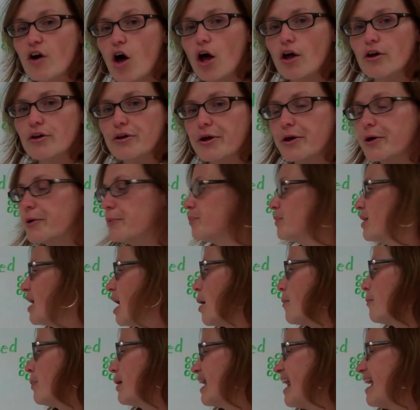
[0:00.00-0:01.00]
volume
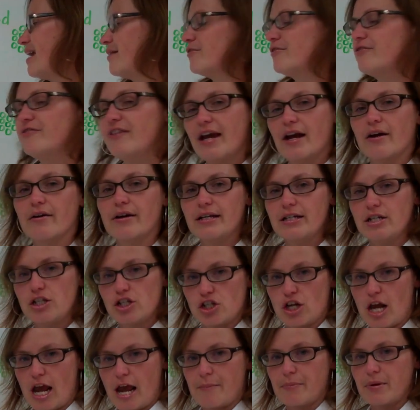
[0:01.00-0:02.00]
but a varied
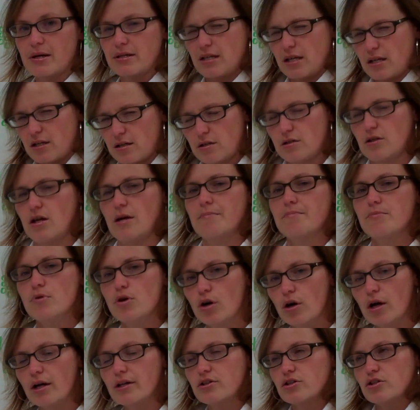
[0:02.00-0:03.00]
shape because
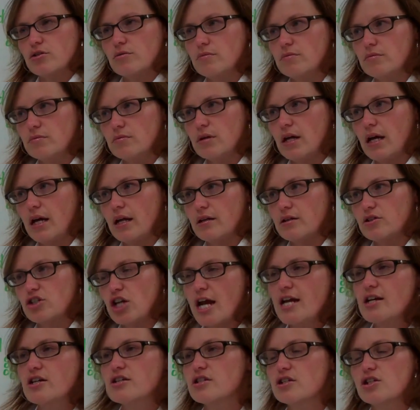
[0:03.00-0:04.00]
it
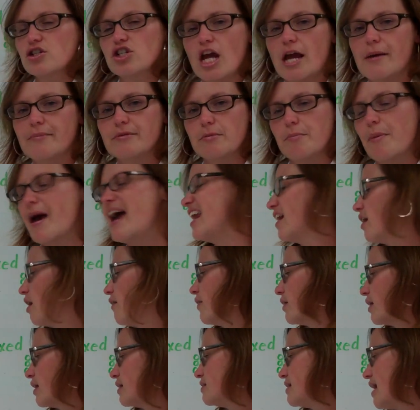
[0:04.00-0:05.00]
changes its shape depending
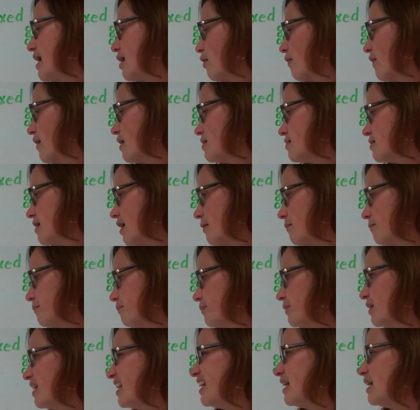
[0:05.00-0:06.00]
on the container that it's in.
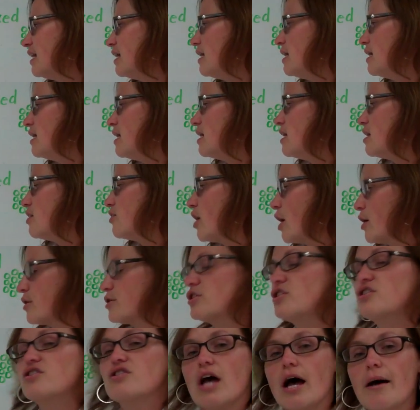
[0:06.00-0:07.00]

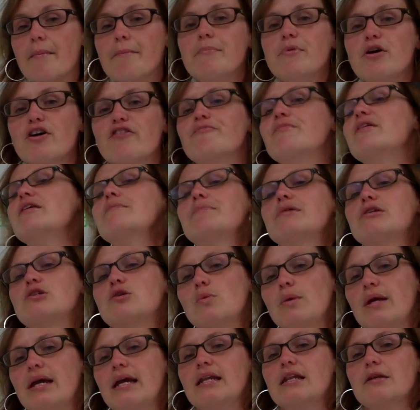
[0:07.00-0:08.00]
There's some movement
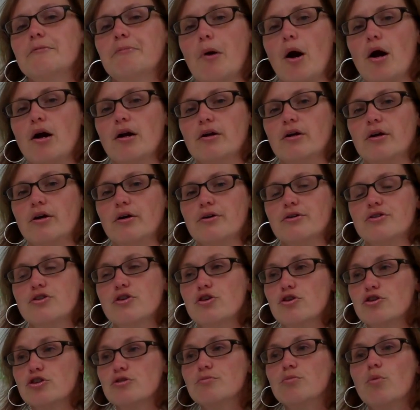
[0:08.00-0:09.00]
between the particles, so
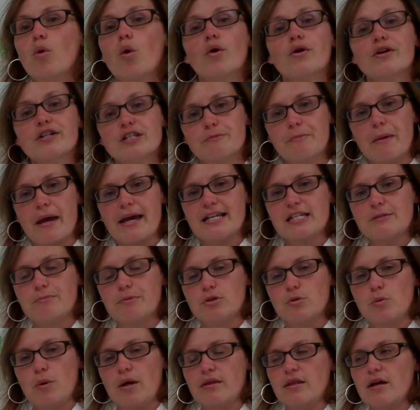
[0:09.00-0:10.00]
there's more space
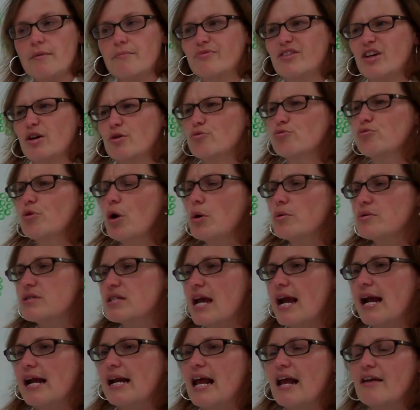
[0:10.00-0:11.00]
between them. They're
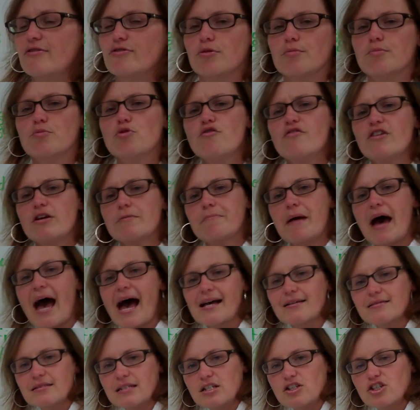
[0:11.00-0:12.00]
rotating, they're moving
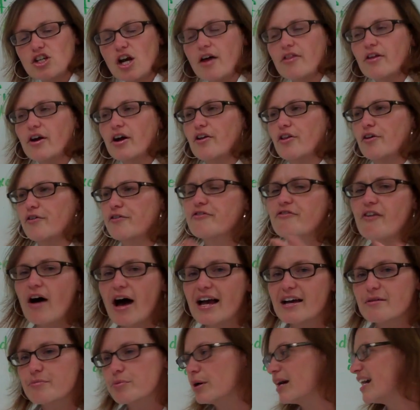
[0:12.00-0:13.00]
past each other, they're
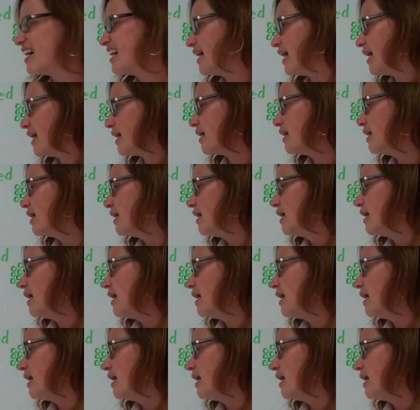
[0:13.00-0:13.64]
vibrating,